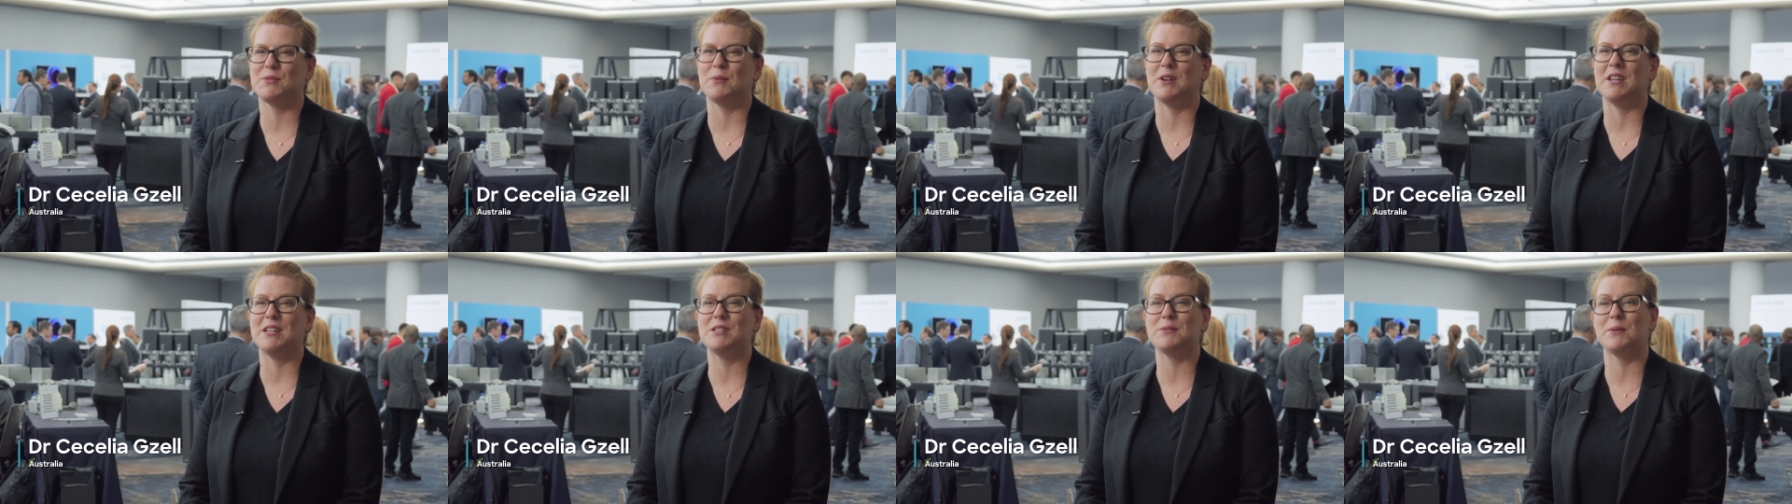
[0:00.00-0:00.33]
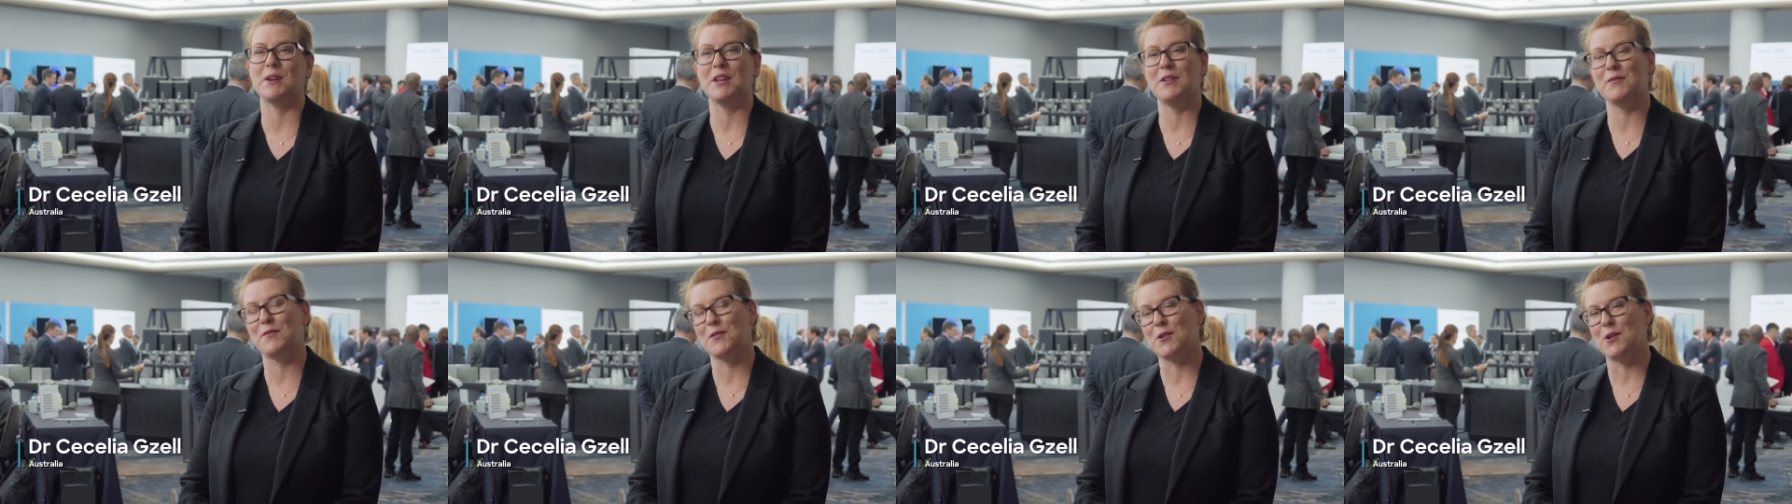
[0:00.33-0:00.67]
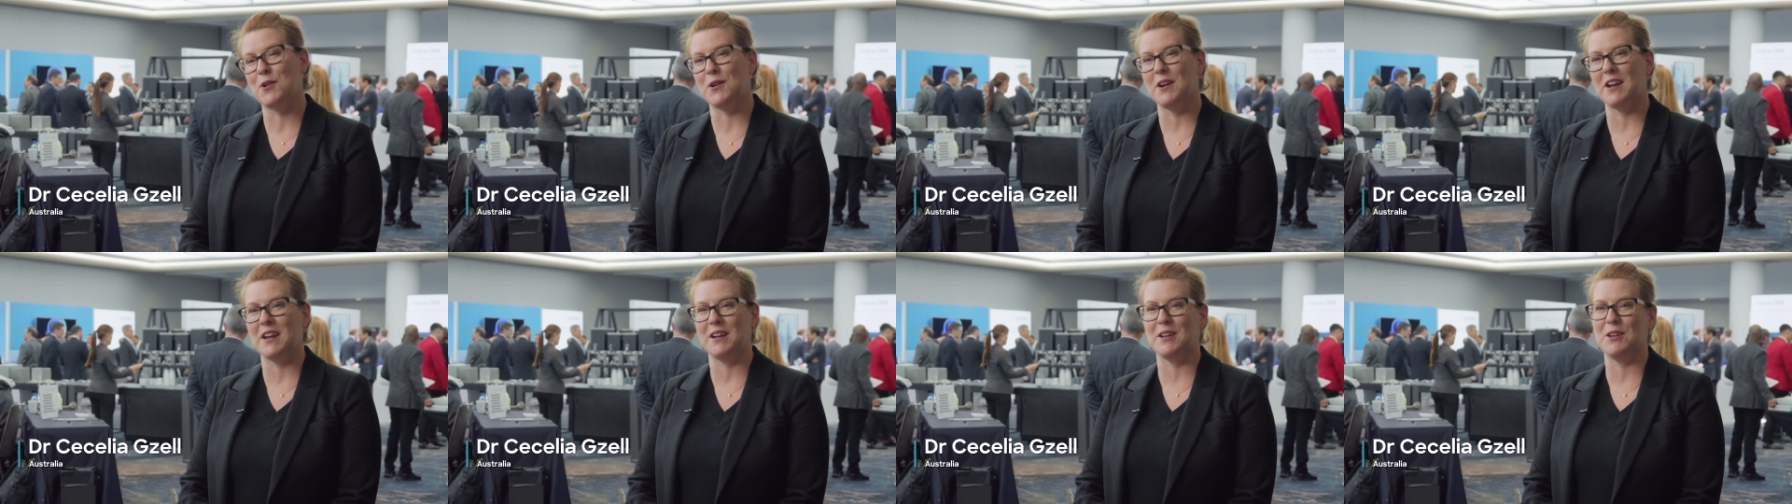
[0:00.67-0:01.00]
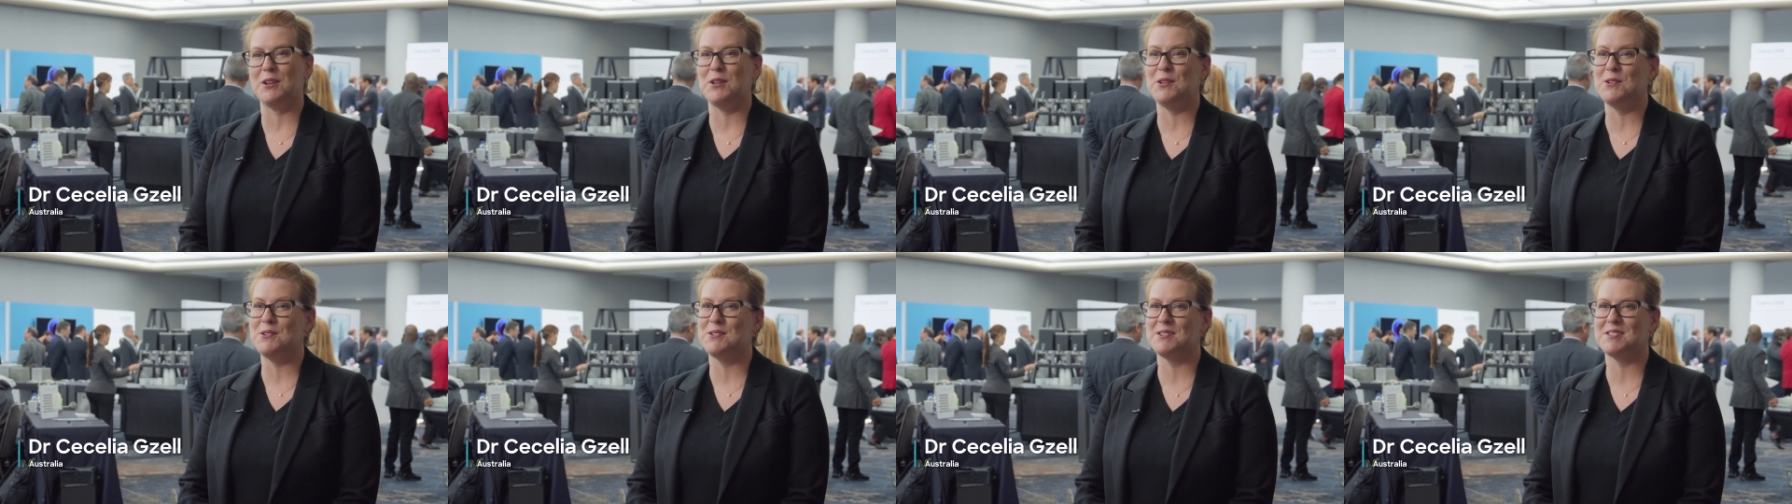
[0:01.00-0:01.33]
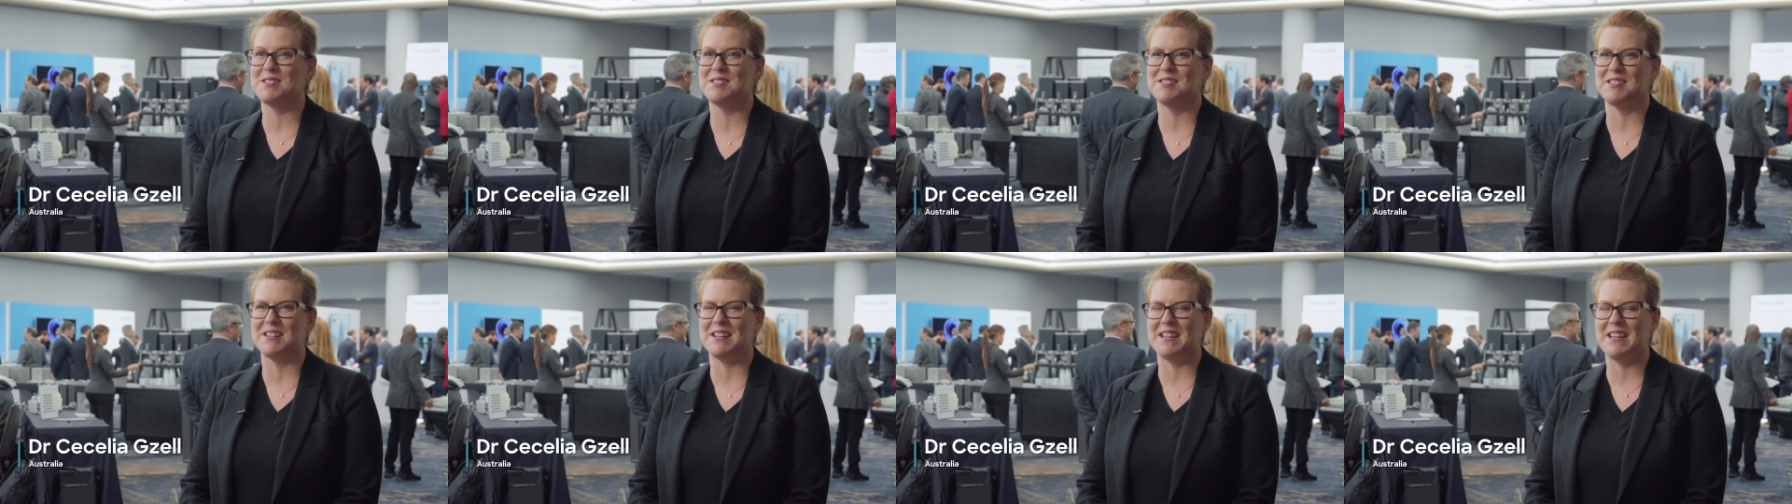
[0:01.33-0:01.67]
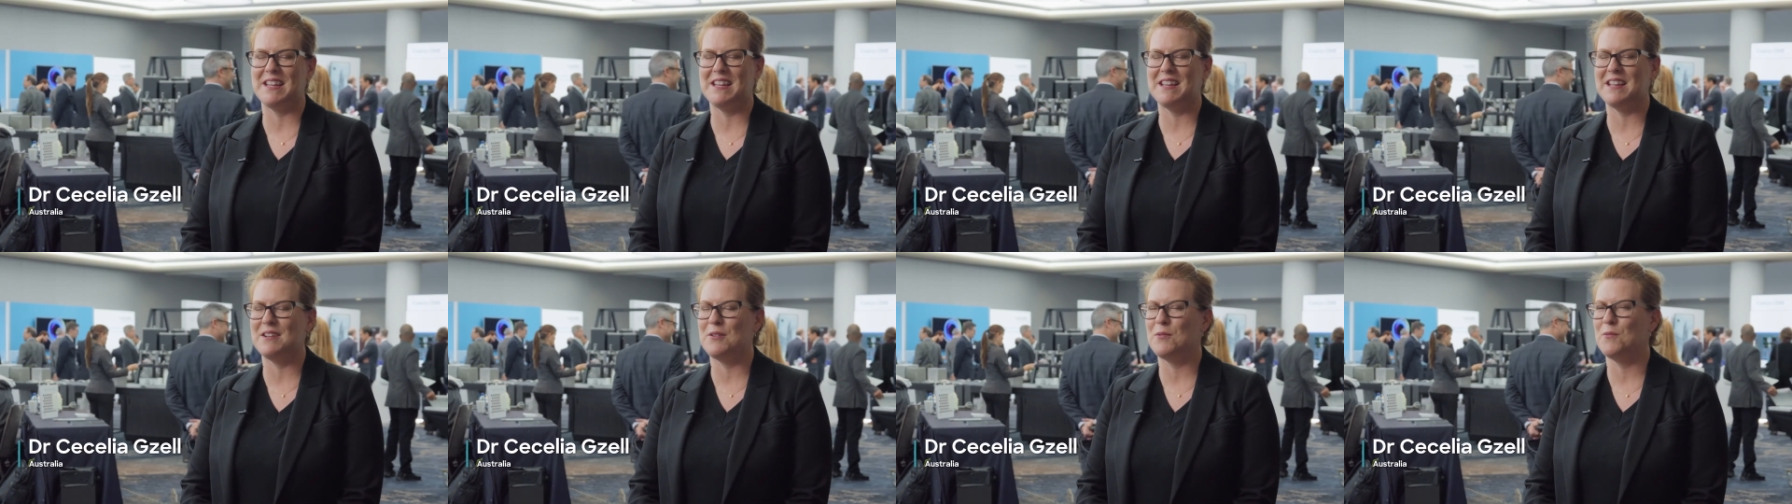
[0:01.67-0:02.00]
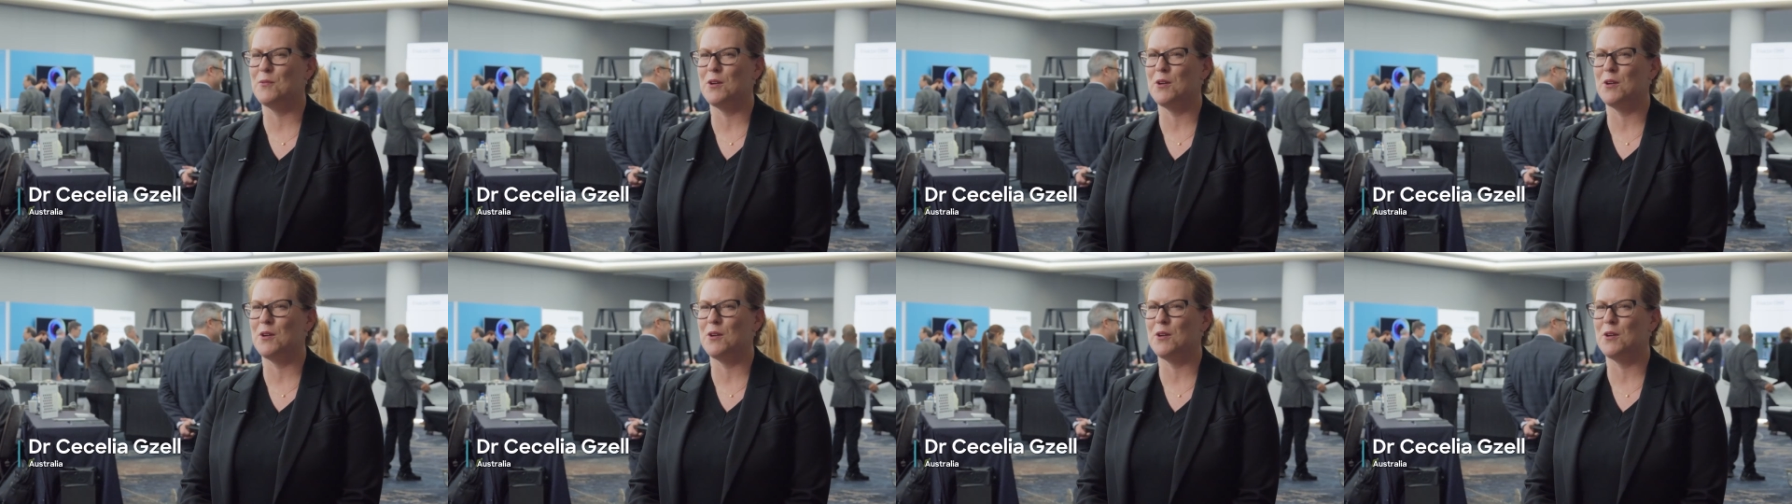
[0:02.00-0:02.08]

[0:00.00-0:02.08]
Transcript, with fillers: 2024 in New York City.